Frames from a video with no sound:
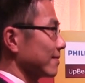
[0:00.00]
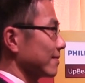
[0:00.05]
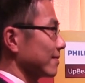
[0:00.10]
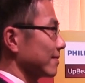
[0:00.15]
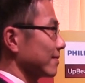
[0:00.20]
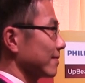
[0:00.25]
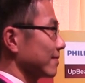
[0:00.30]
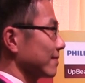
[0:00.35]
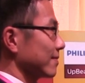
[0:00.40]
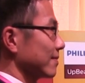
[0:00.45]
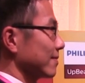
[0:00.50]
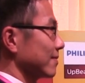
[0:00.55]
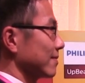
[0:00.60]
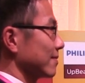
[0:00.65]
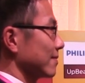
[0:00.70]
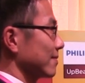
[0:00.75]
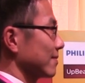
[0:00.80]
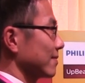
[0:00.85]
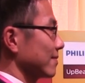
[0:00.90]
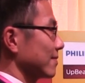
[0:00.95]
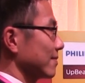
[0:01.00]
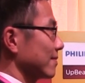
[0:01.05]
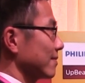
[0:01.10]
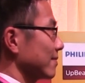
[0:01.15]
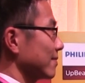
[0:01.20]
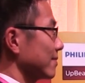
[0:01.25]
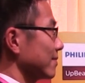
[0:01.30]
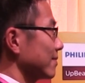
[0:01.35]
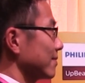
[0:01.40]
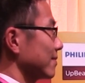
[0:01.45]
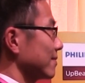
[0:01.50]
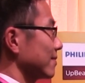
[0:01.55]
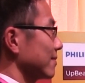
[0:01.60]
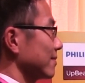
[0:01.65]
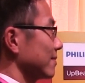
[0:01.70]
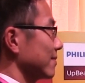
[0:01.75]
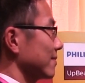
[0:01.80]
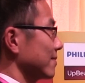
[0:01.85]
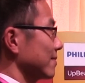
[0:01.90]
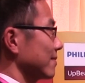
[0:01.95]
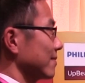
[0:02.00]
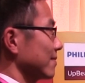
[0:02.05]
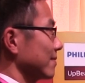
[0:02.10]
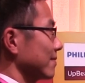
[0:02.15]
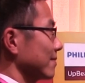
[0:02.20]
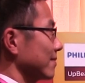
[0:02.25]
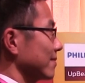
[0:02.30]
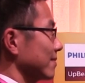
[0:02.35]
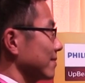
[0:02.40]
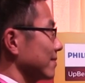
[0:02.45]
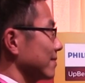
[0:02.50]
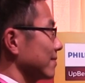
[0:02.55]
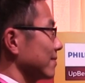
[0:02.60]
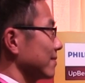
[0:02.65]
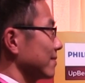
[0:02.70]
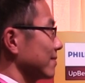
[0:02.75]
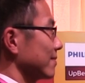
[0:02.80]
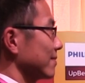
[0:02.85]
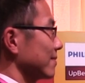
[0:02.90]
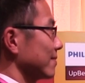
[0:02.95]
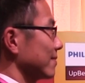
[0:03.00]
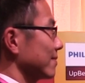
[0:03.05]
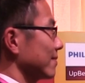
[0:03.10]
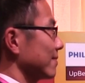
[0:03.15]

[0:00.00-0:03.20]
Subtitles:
The person shown says nothing.